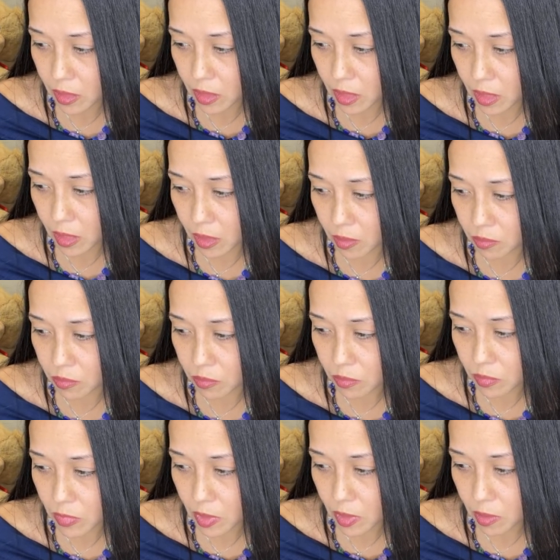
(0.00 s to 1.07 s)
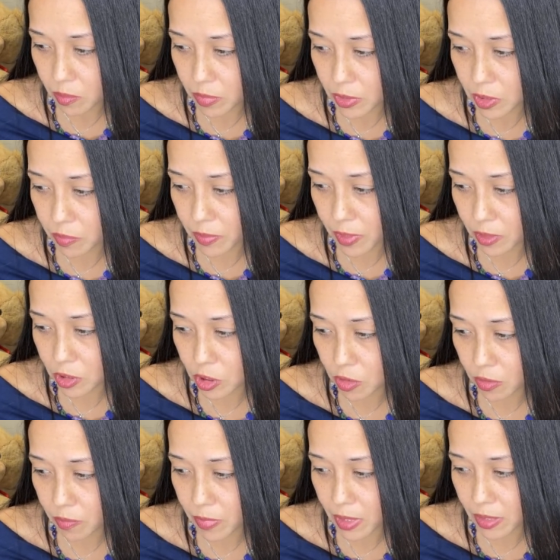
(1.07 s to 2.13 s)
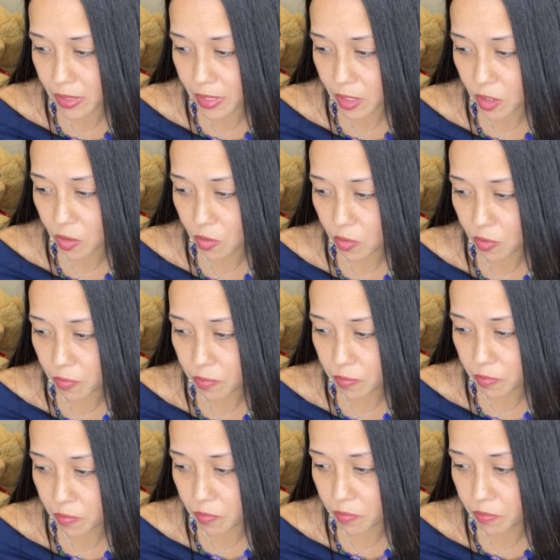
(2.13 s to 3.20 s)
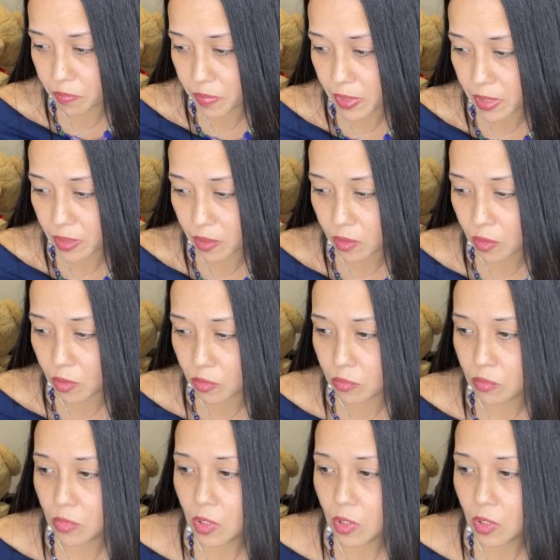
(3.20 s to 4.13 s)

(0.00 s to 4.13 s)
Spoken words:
um, the spirit's showing me like you being a little,